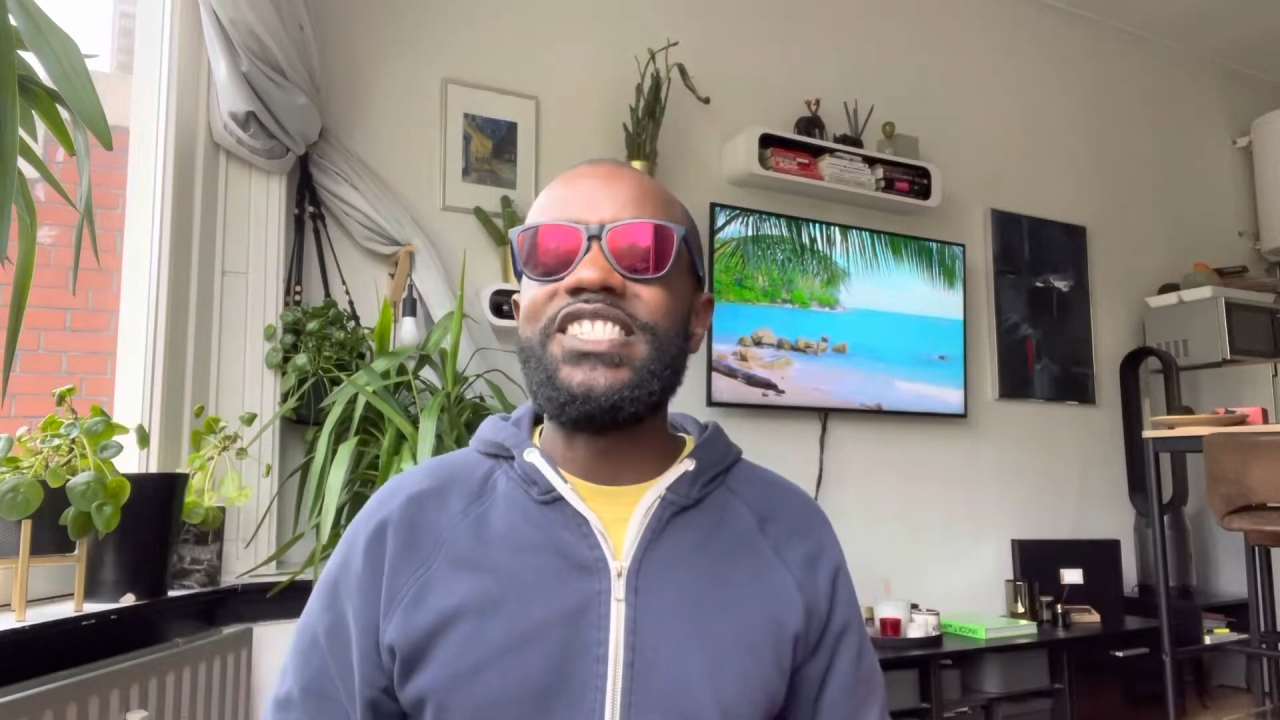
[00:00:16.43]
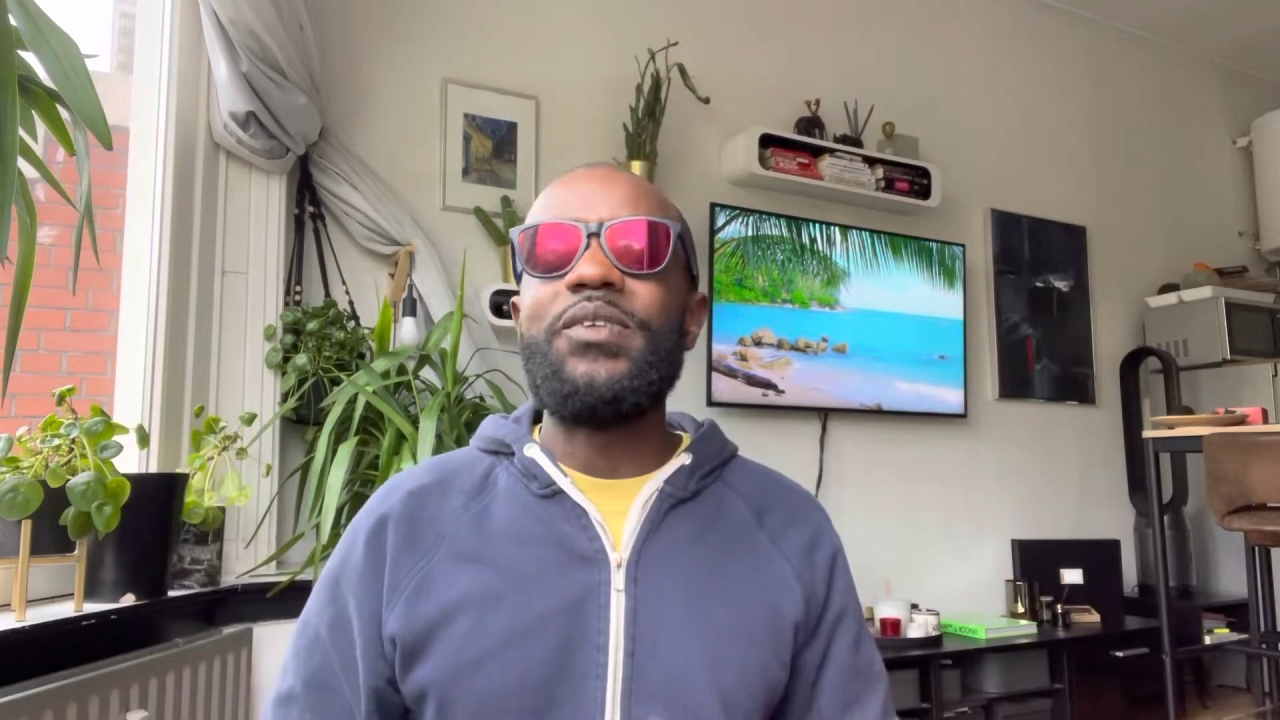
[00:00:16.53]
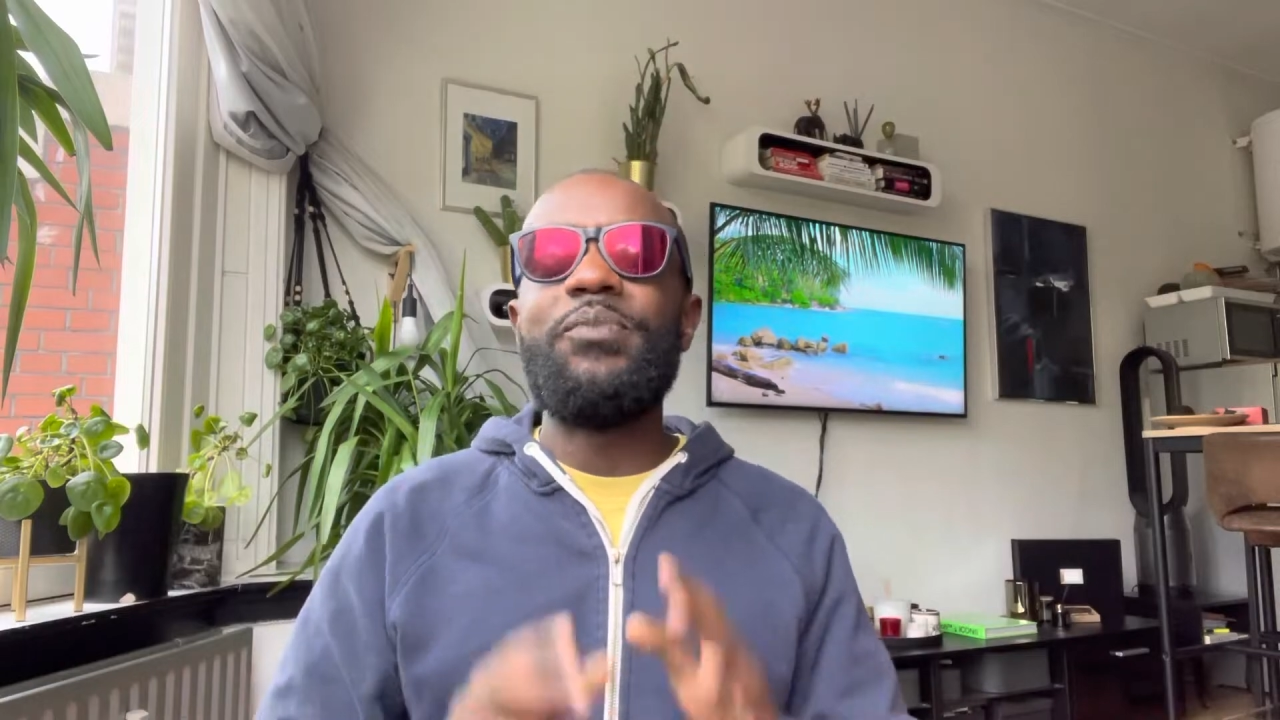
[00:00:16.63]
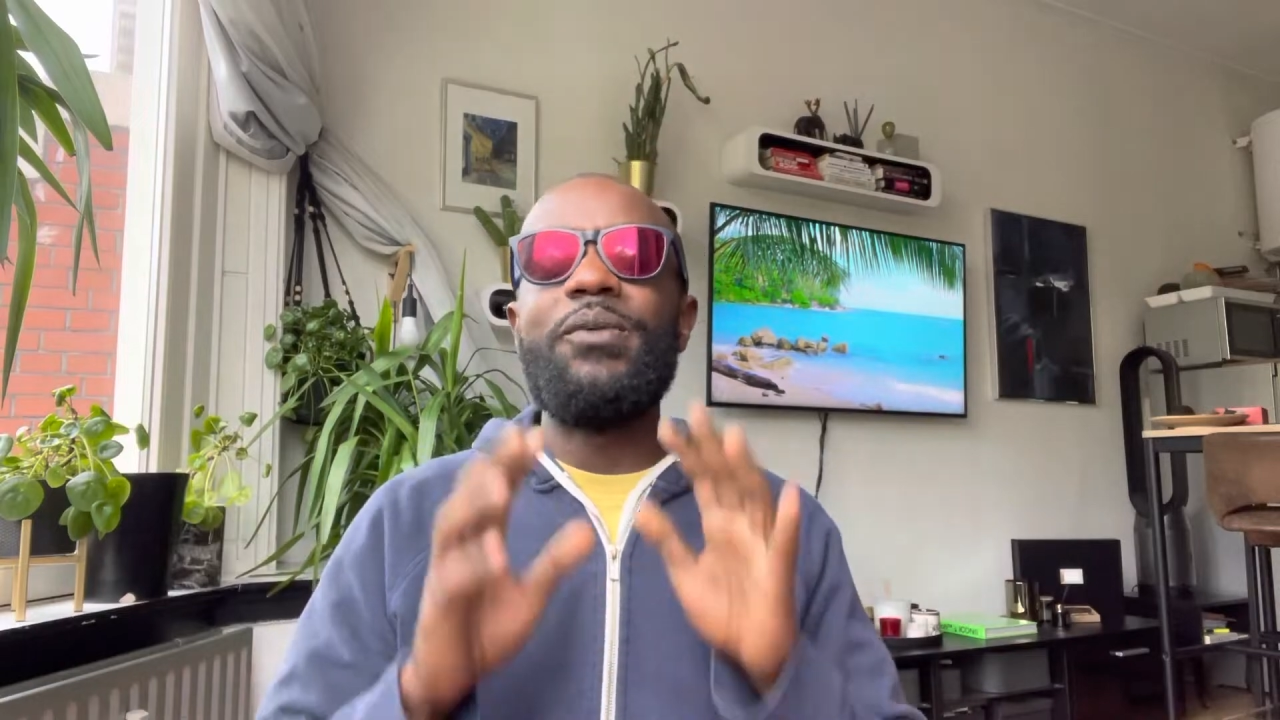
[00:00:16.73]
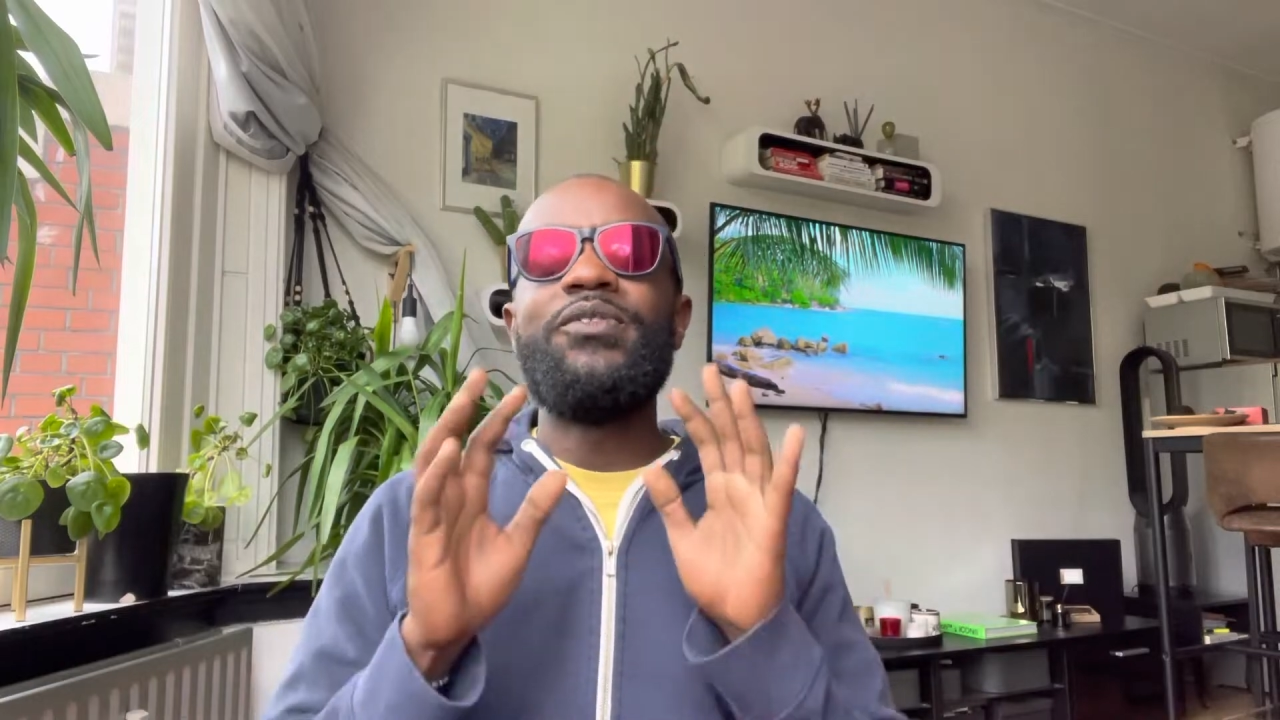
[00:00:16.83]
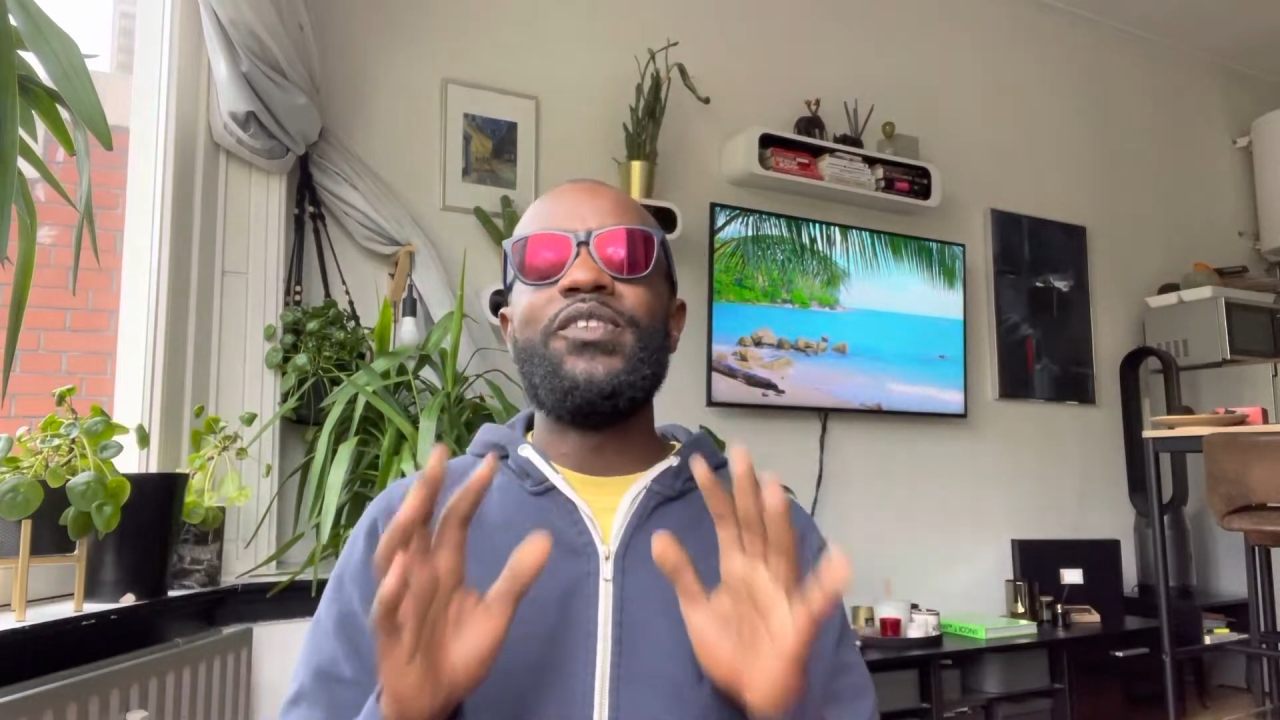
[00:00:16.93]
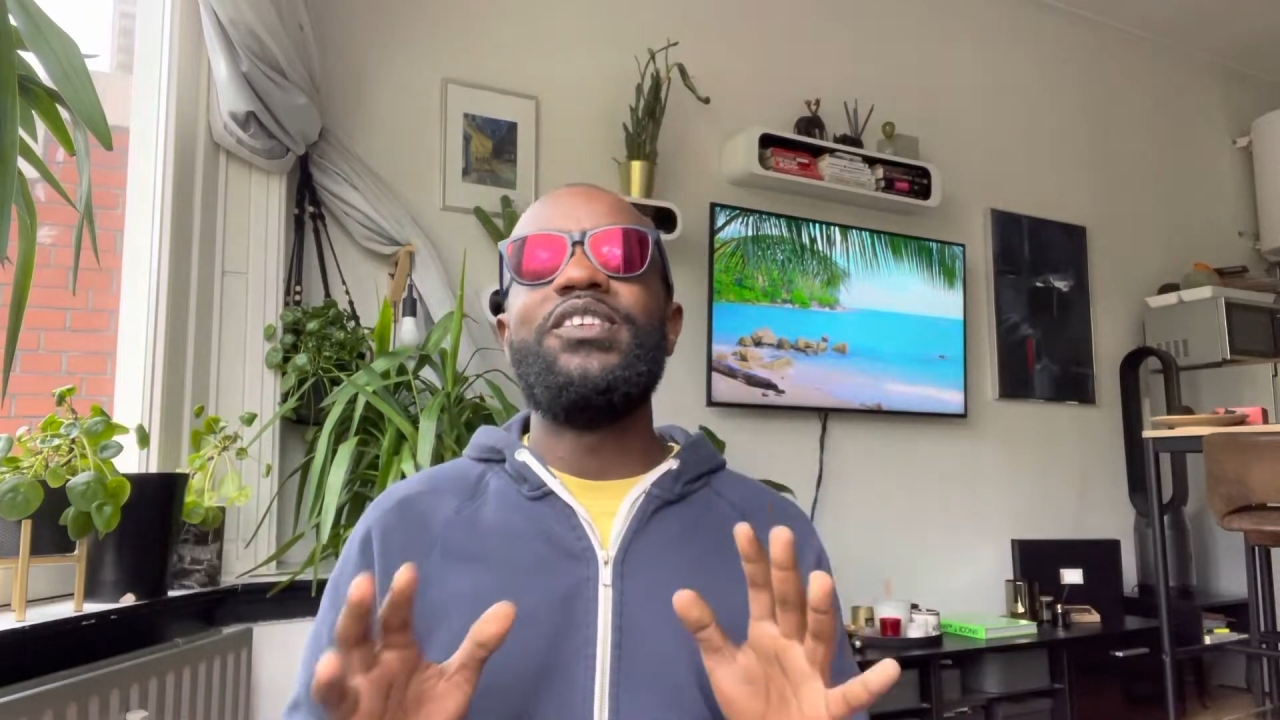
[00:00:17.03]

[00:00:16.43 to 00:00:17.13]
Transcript: but before we